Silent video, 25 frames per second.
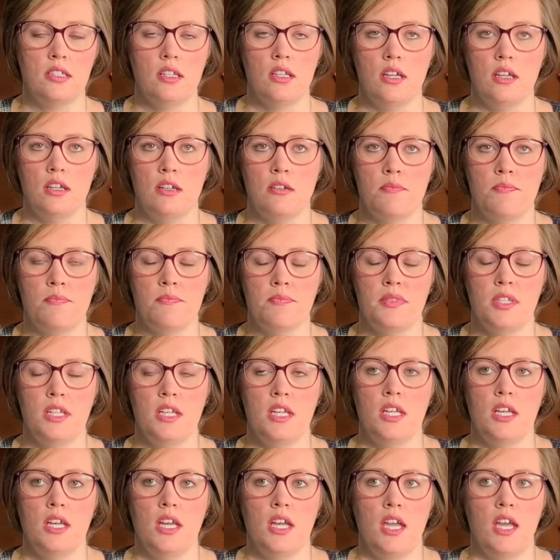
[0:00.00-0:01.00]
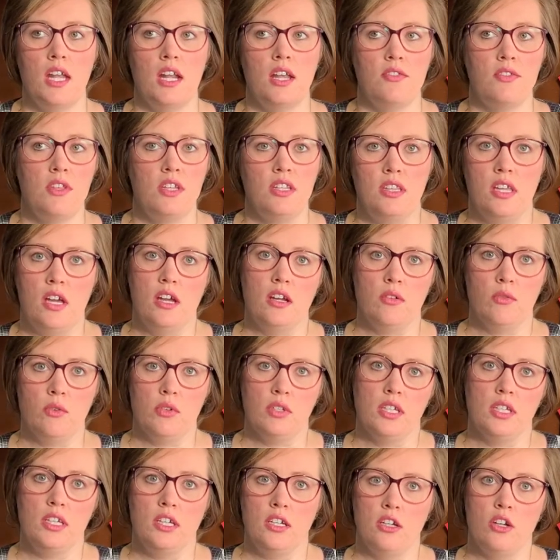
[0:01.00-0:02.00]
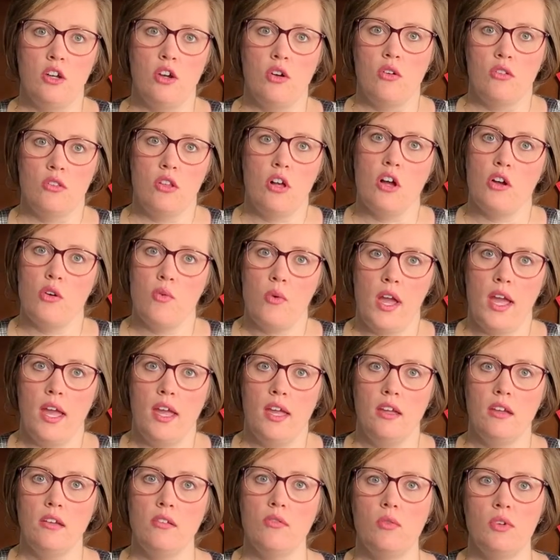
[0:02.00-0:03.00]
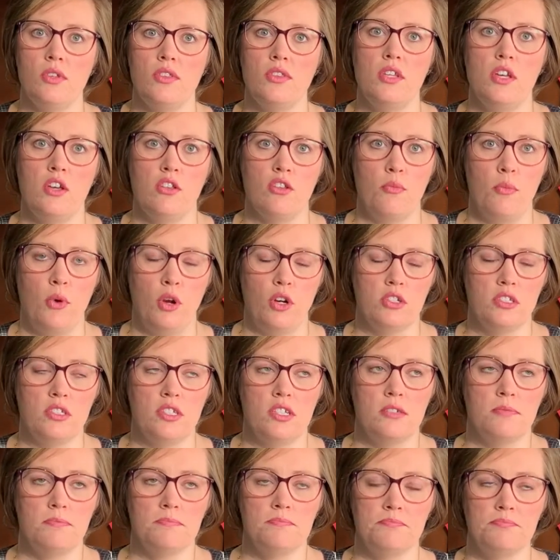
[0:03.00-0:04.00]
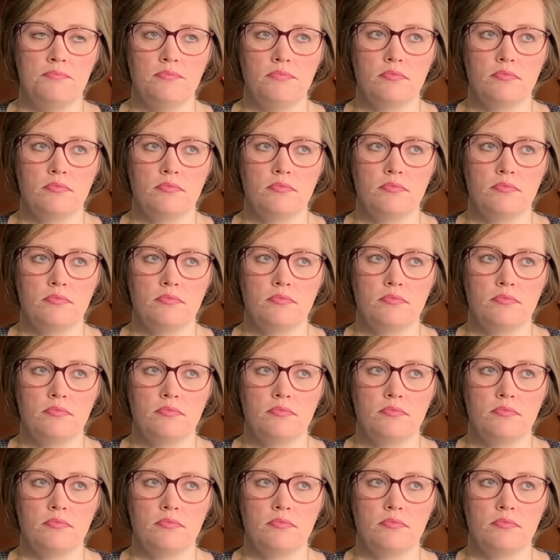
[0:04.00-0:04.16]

And I think that really can go a long way with the other person.